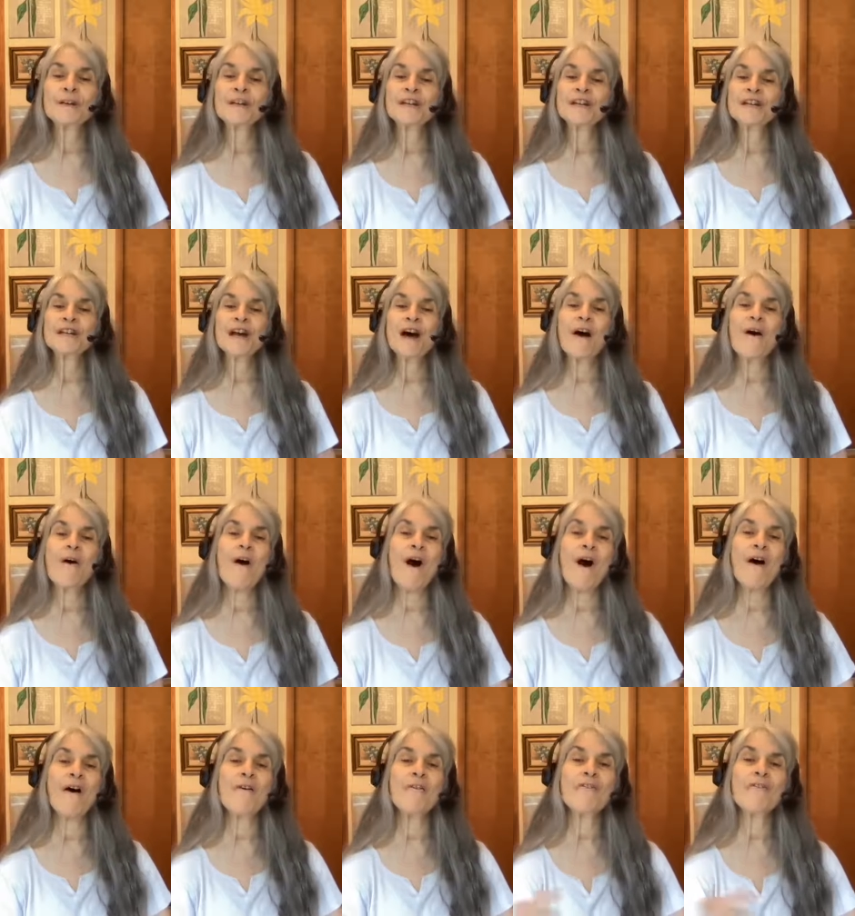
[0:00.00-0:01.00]
going to go
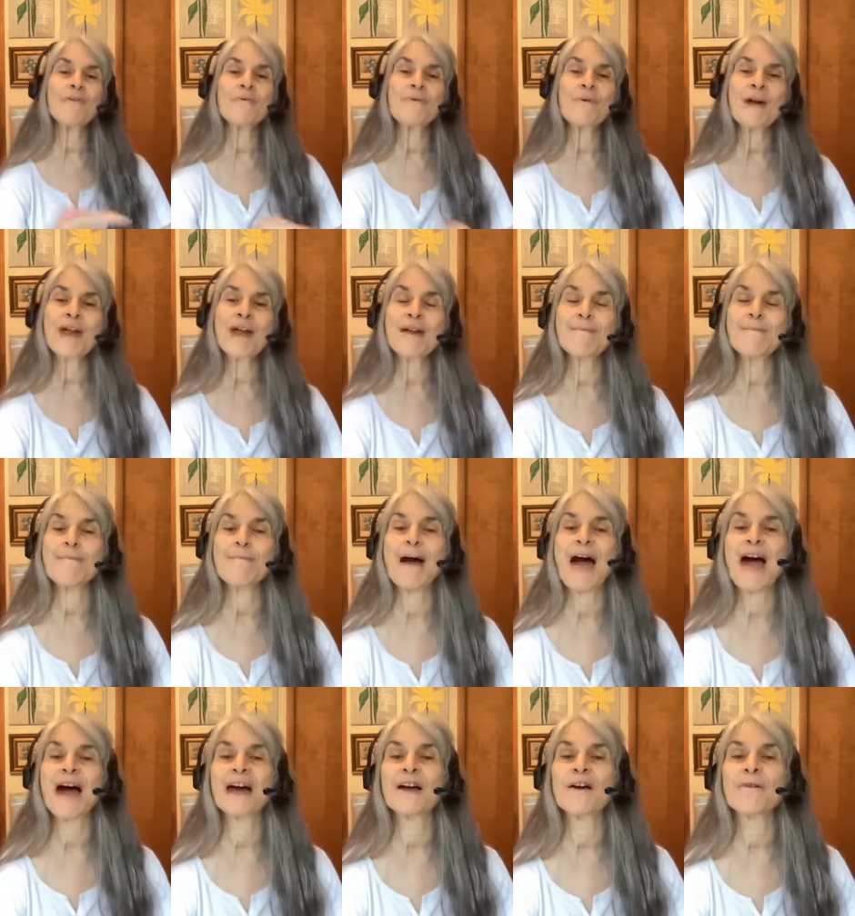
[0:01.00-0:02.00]
all the way
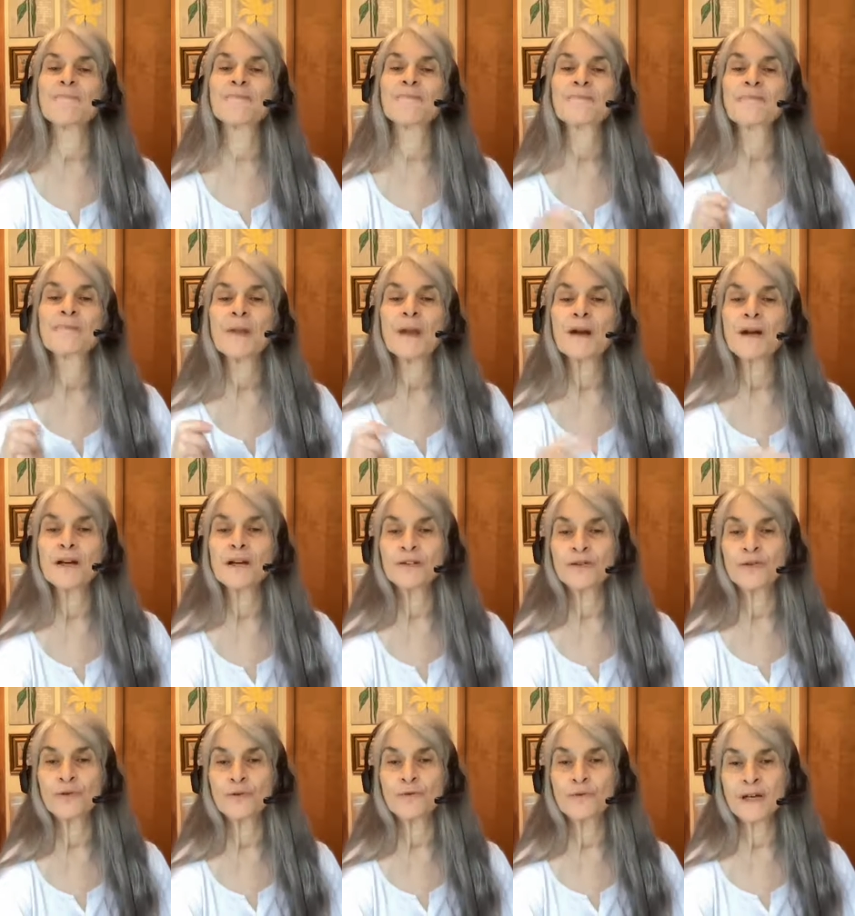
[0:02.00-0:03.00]
back
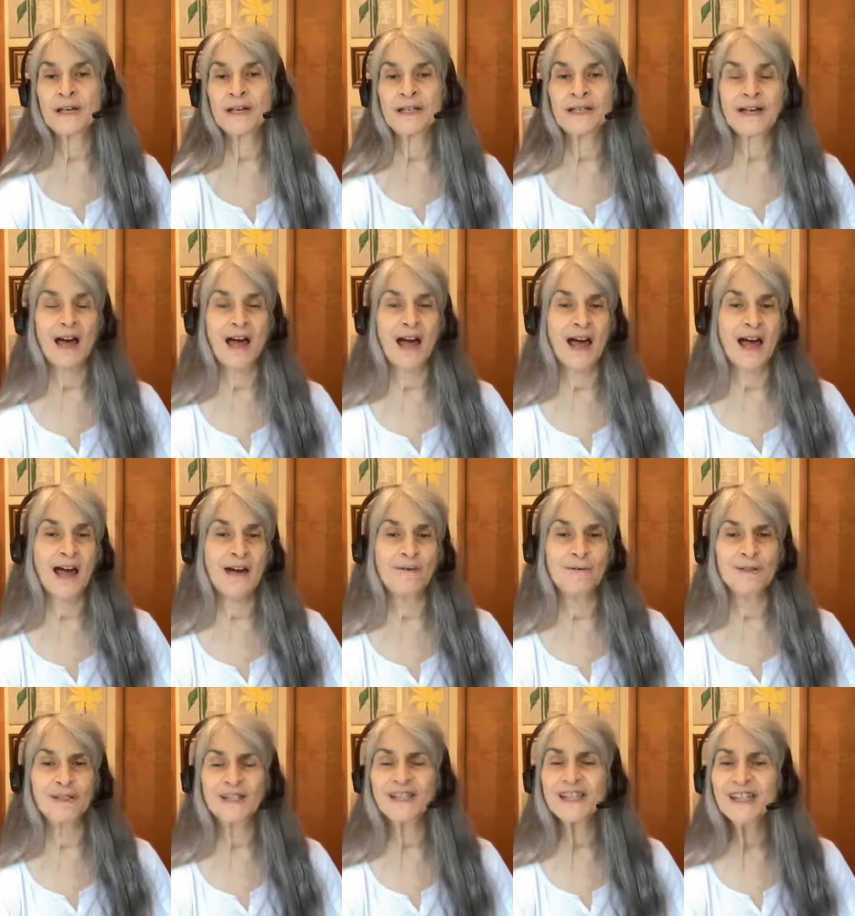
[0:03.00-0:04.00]
to when I
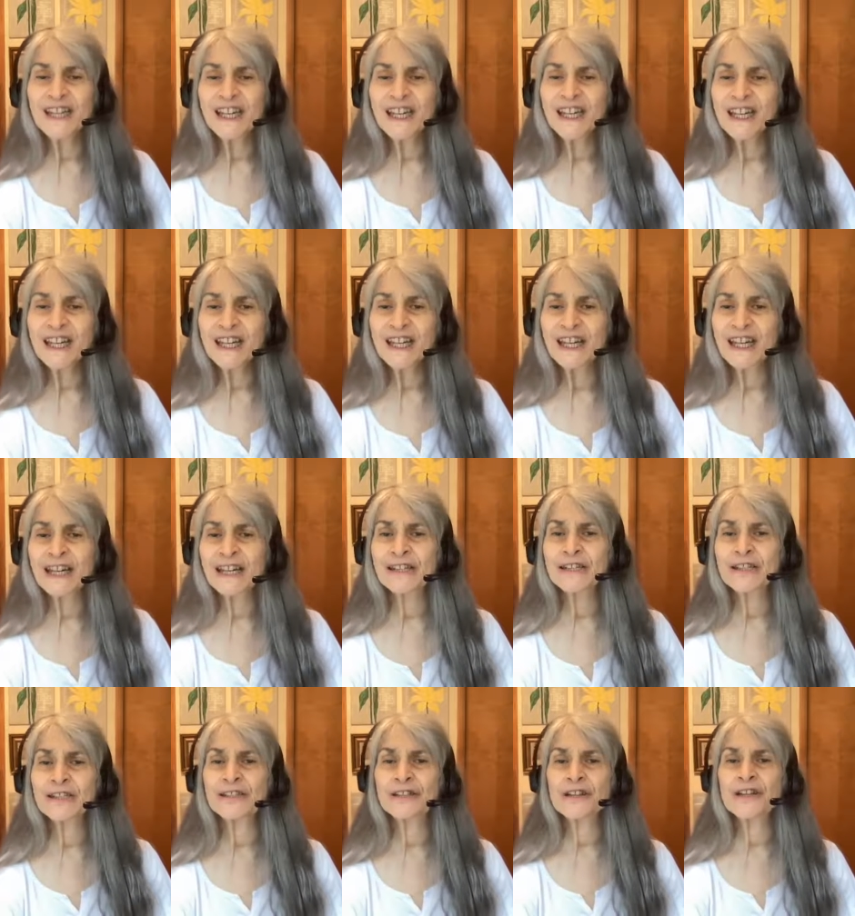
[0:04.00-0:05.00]
was a
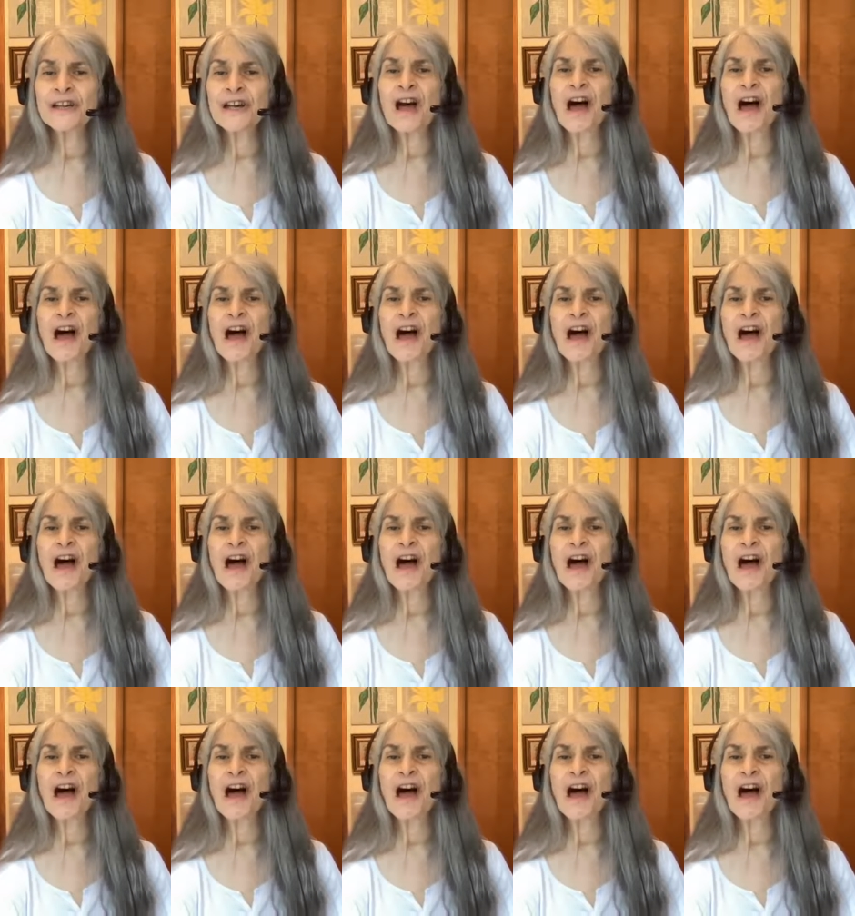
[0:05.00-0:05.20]
teenager.